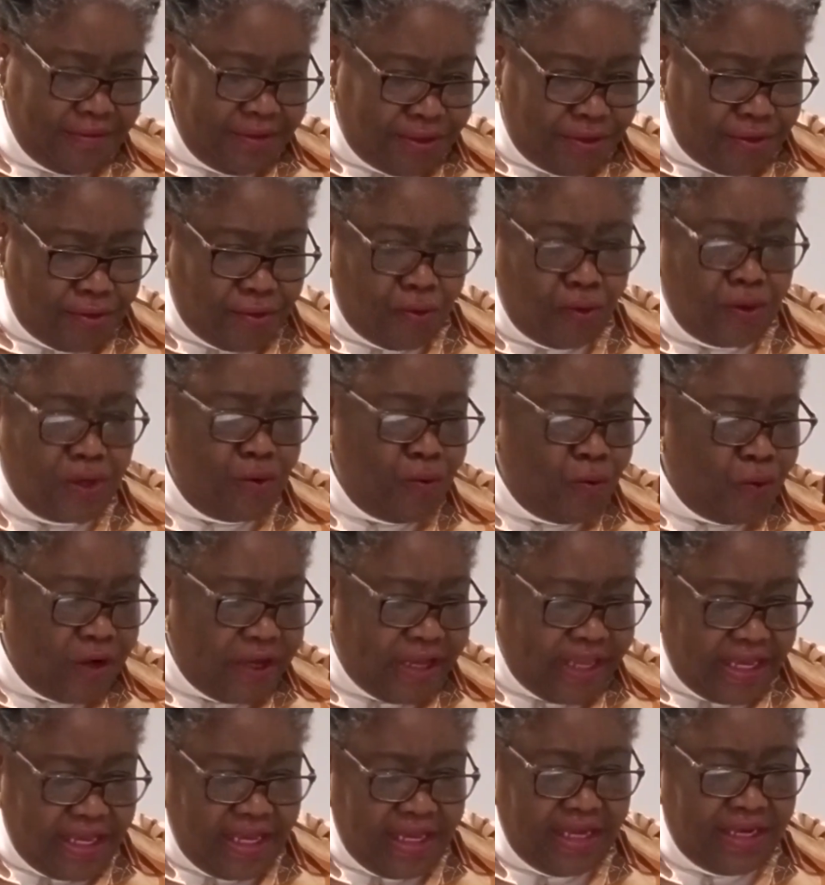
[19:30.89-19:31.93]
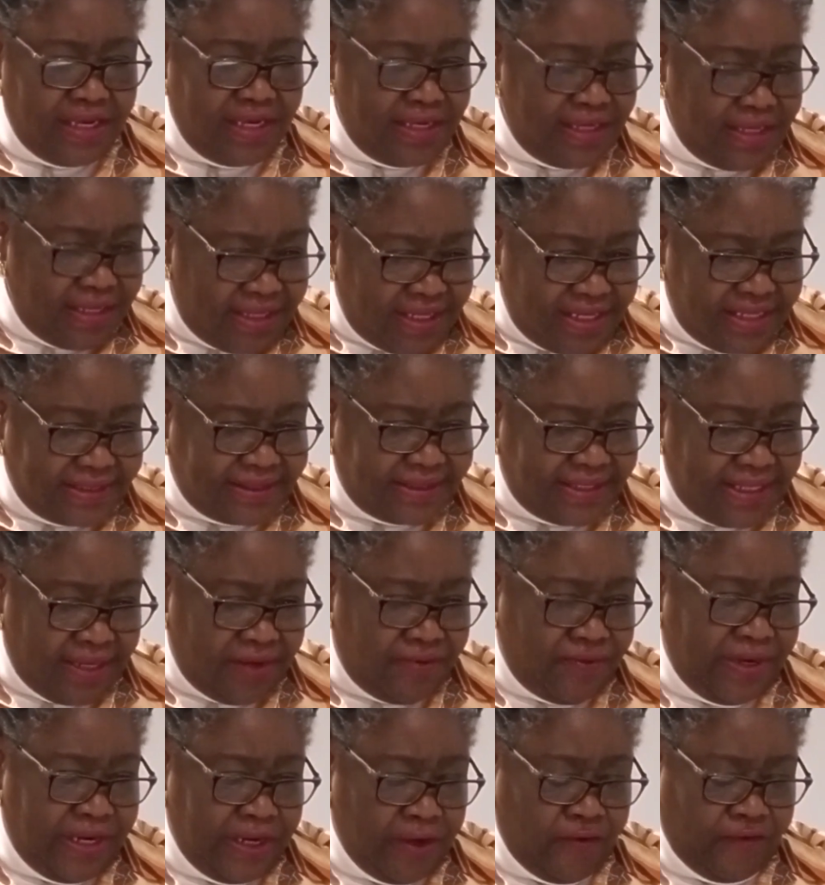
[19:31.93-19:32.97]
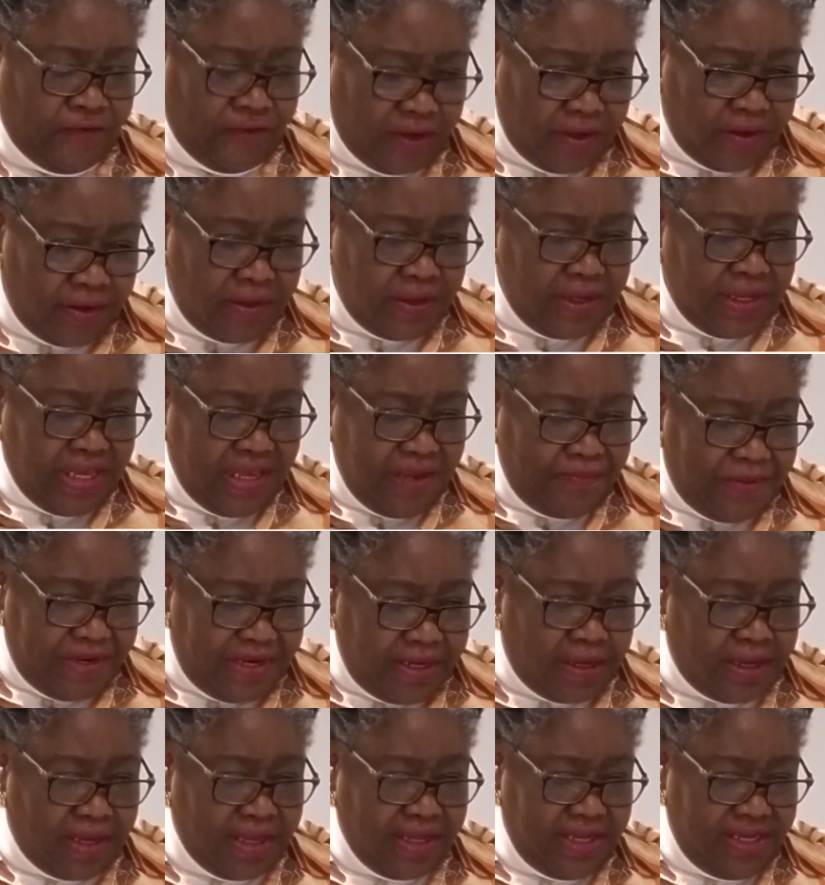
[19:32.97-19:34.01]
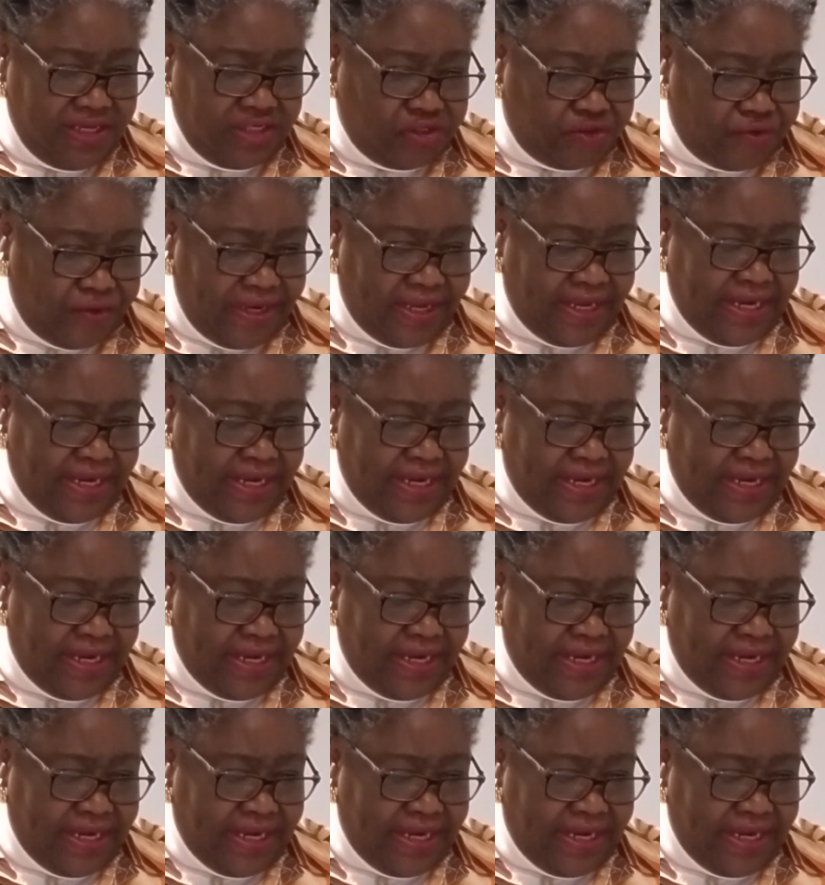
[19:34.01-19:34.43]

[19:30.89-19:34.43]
you know, who are working in this area of keeping our history